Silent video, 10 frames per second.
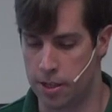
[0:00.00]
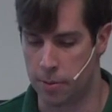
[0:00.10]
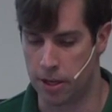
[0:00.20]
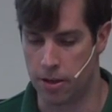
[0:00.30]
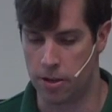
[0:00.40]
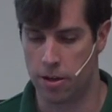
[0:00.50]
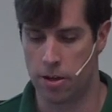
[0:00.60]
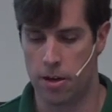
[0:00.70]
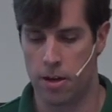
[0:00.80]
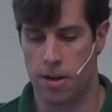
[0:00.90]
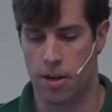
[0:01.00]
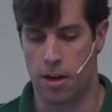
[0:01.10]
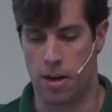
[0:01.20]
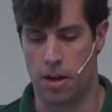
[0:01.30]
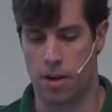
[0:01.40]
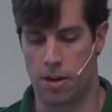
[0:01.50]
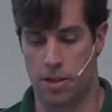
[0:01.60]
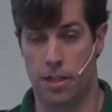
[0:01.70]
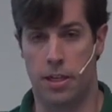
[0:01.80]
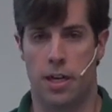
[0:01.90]
summit here.
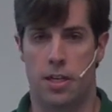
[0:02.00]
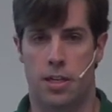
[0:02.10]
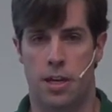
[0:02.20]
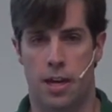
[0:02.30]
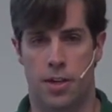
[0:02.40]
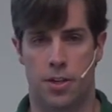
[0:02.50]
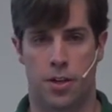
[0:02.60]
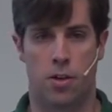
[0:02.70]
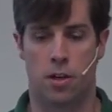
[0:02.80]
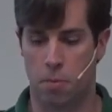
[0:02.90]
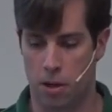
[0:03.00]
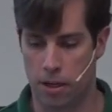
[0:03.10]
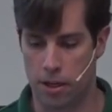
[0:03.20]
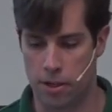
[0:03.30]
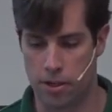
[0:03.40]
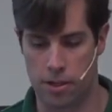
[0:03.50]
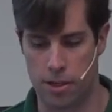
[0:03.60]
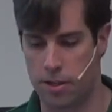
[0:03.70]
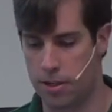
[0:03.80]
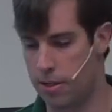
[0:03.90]
DDS has security plugins.
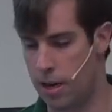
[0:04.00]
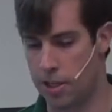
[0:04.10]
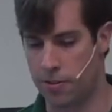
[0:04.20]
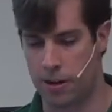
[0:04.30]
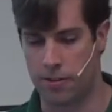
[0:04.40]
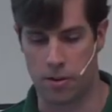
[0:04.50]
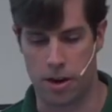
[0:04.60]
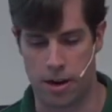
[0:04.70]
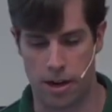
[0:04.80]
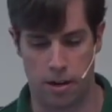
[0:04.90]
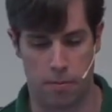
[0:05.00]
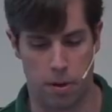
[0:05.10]
It's X509